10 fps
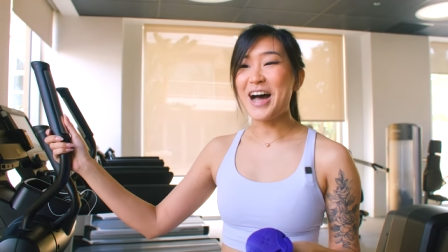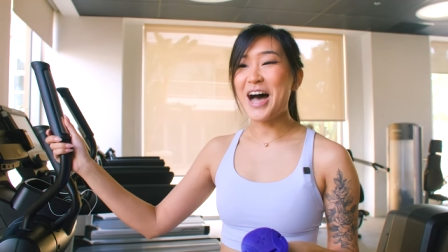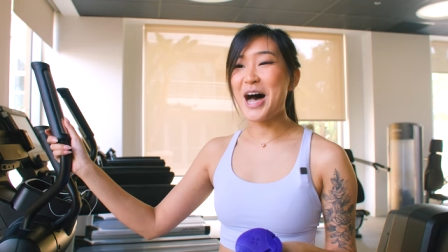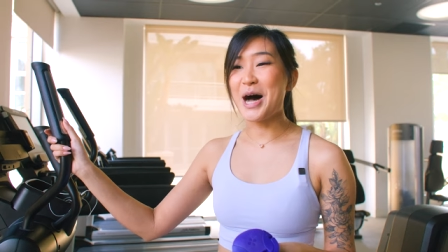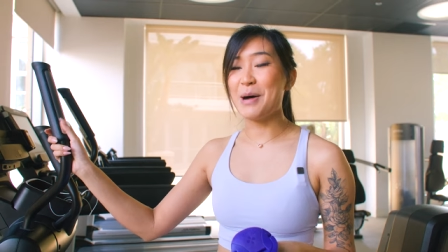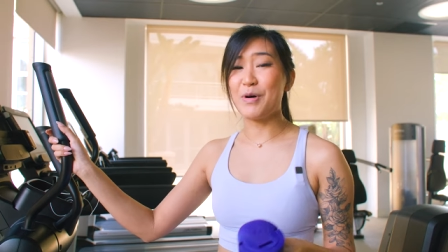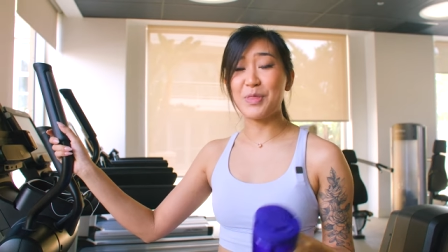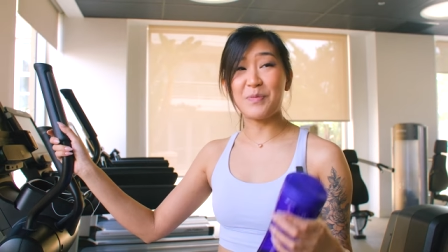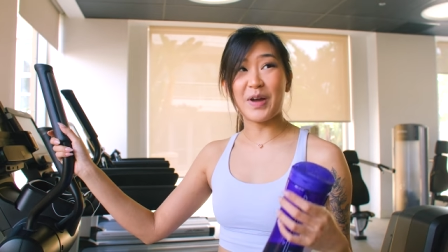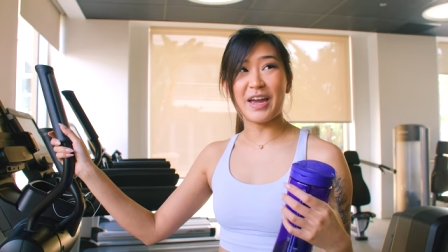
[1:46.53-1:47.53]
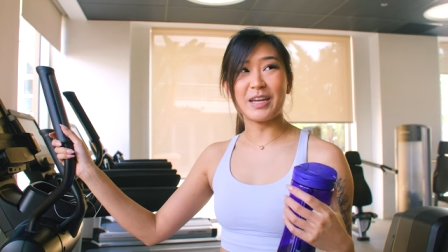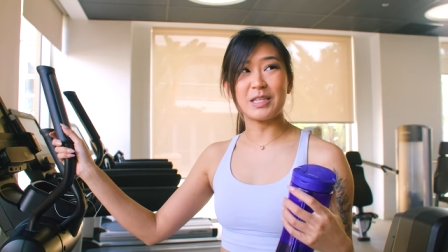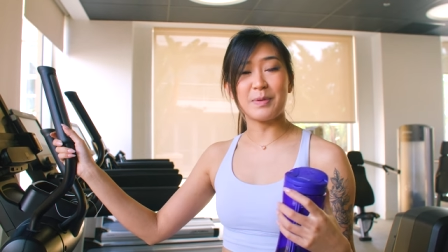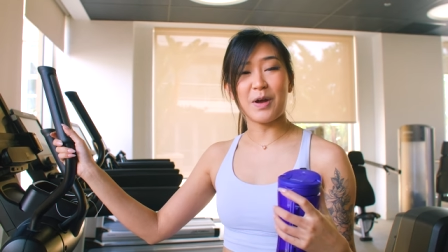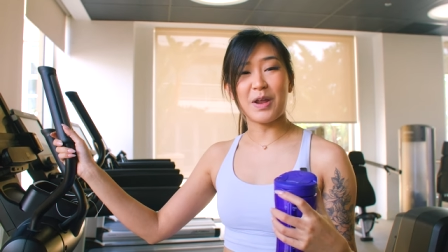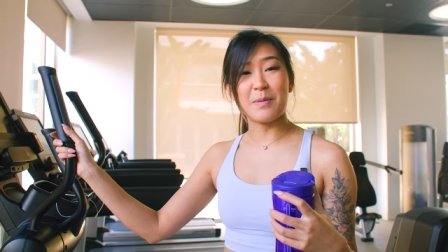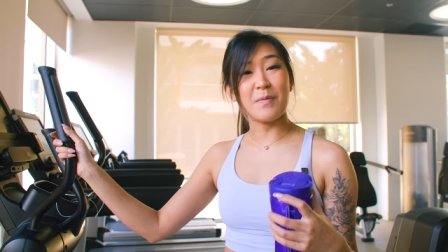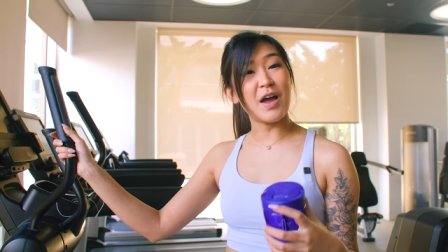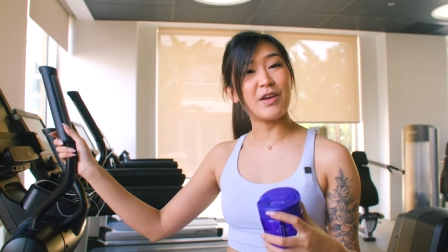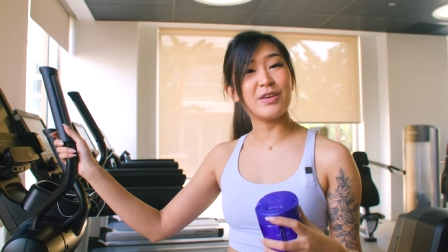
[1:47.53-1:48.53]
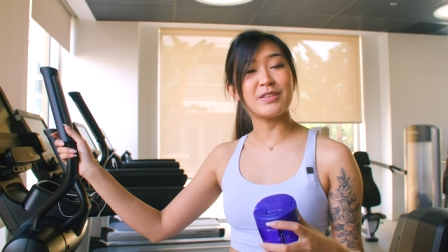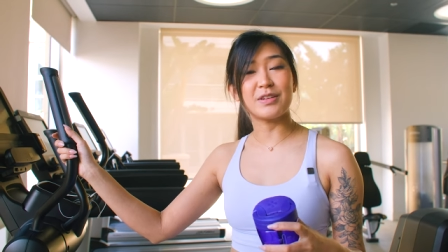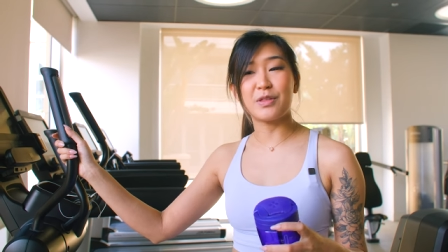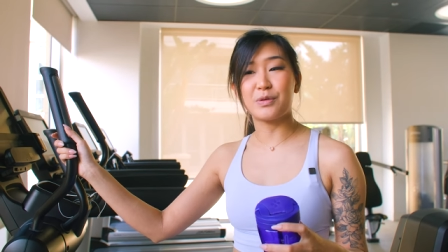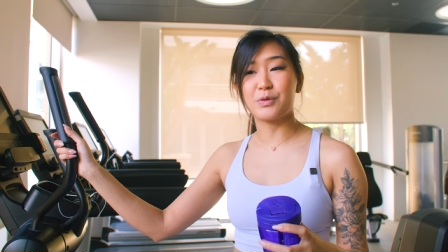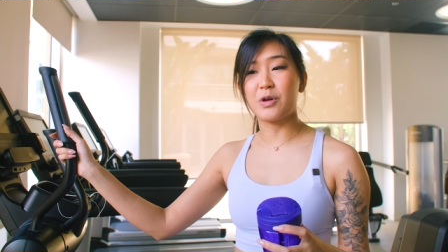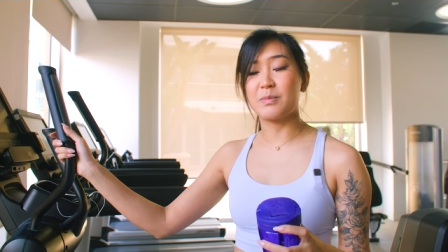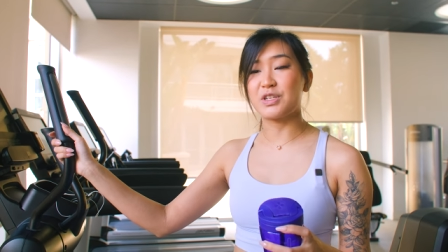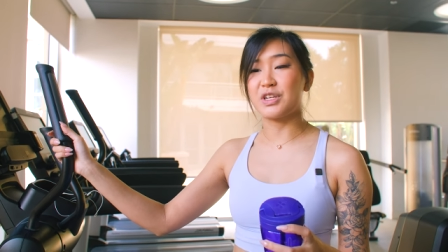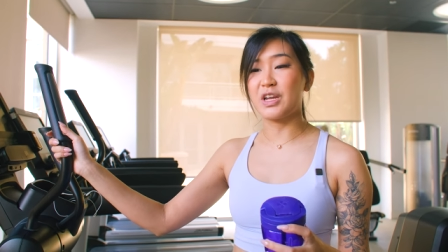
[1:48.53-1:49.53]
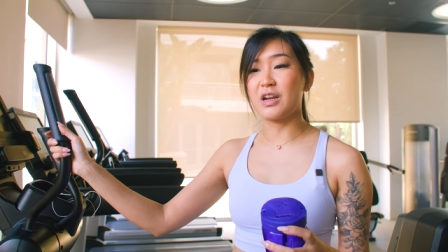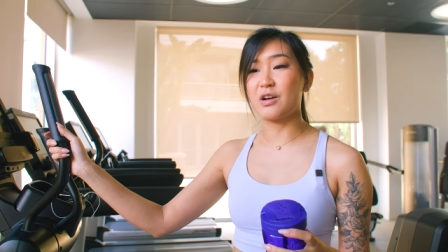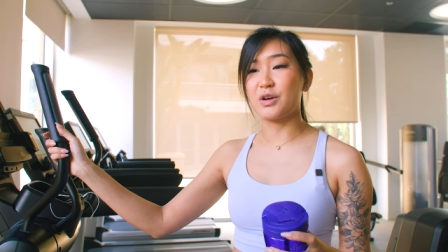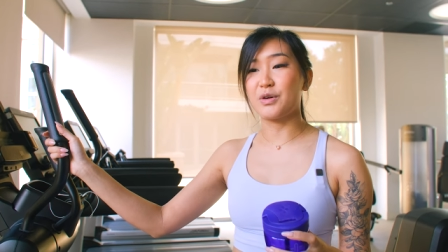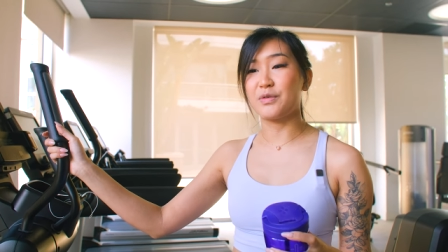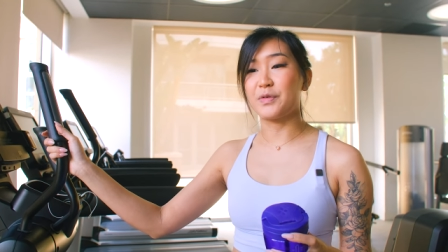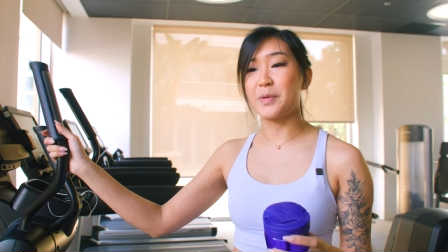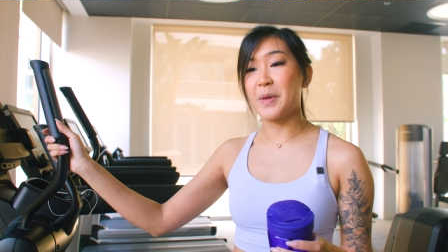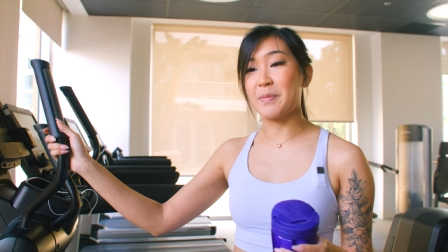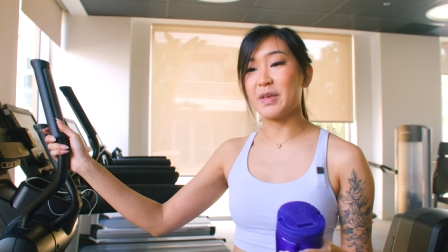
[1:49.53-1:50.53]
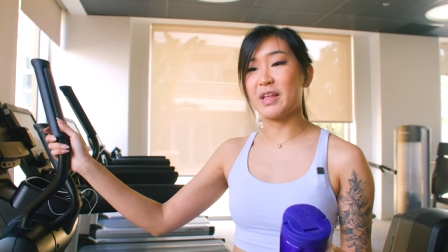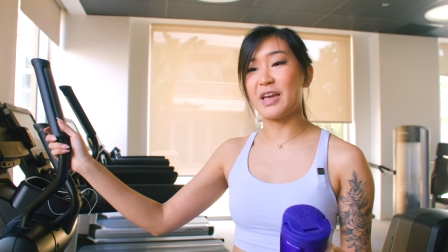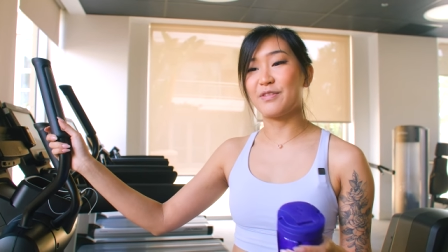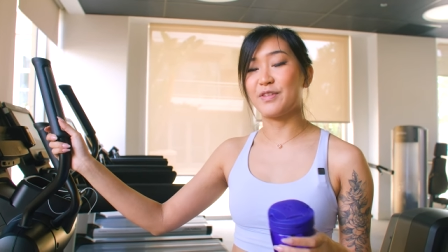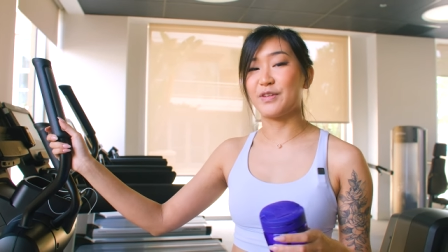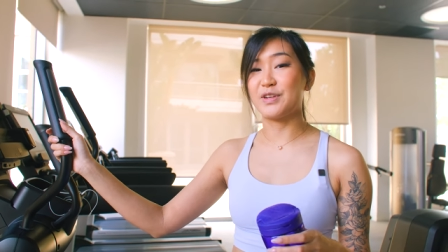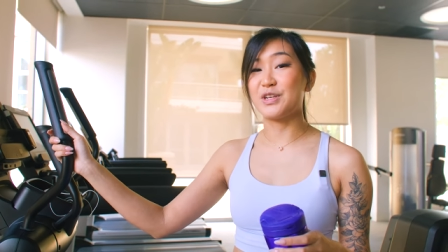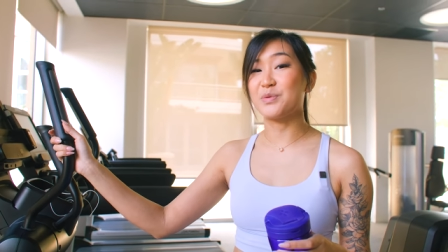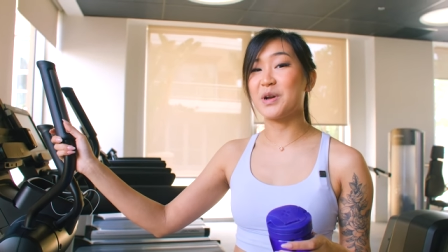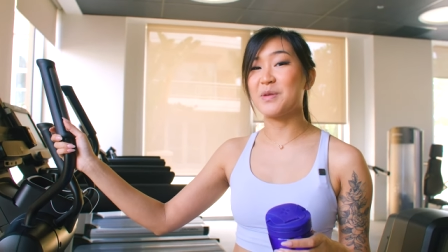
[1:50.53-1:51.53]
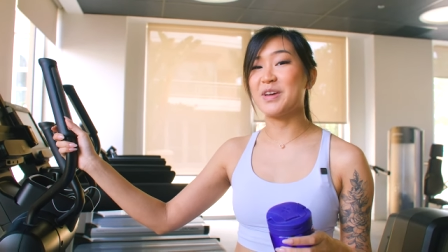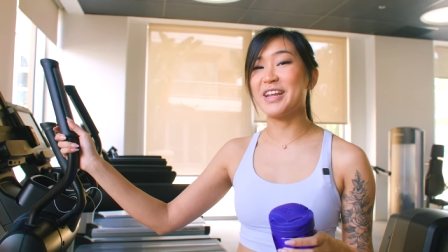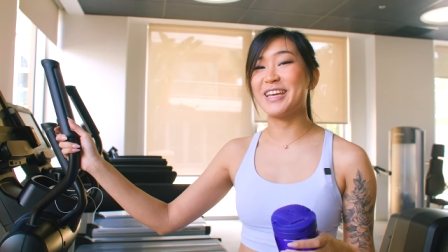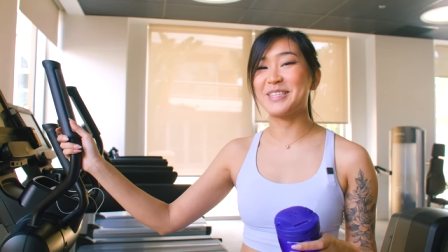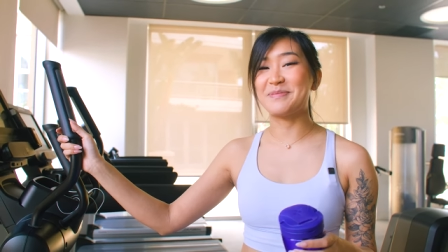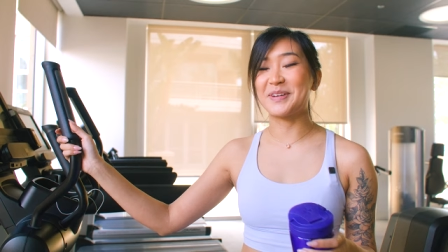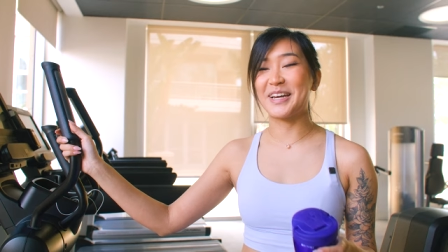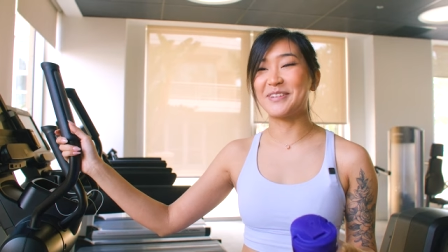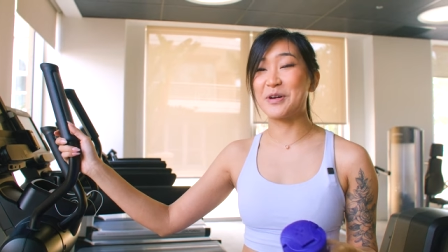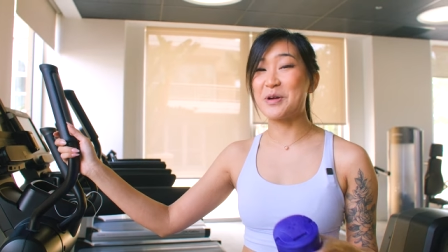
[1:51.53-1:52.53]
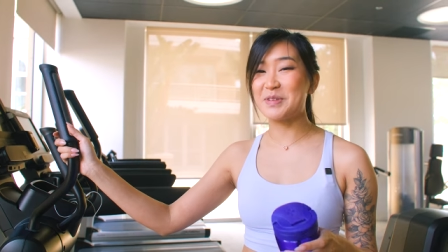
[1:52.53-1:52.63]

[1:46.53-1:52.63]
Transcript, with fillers: Um, on the bike, it's about eight miles, and on the rowing machine, I'll go for maybe like 15, 20 minutes. But rowing